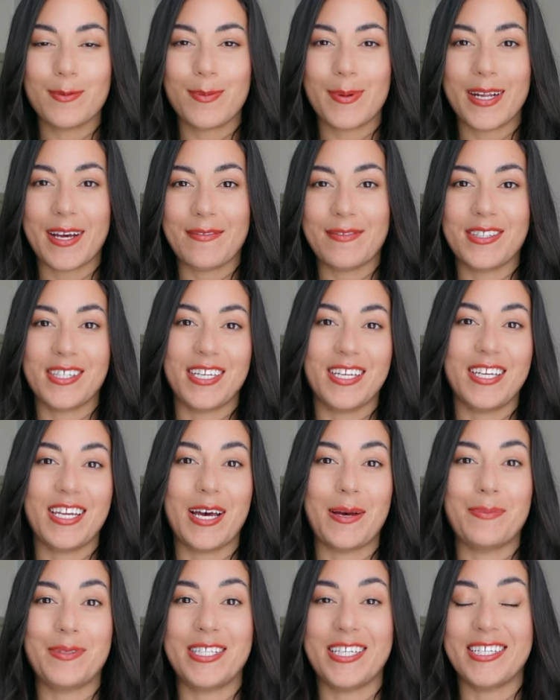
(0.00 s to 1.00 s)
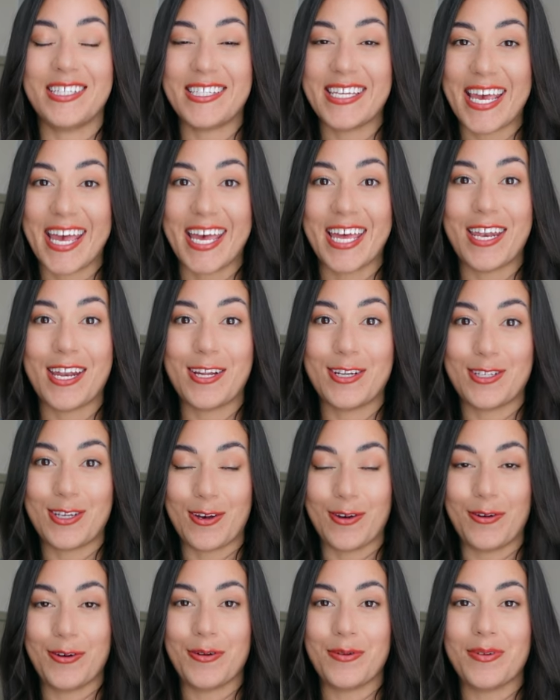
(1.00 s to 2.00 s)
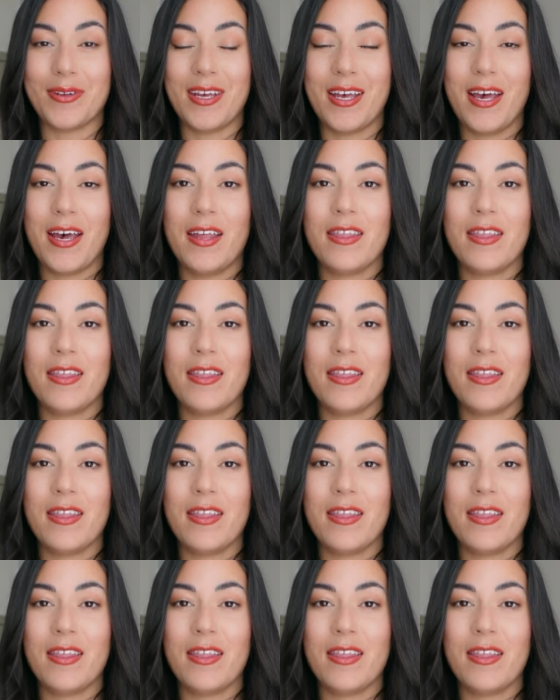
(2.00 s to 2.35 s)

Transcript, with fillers: but I've seen up to 10 total.